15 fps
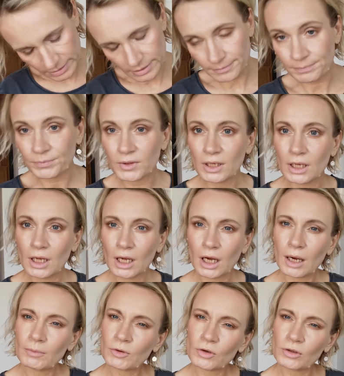
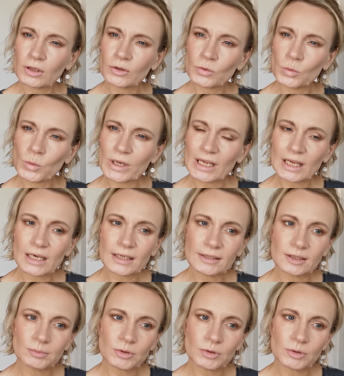I'm not gonna do wing liner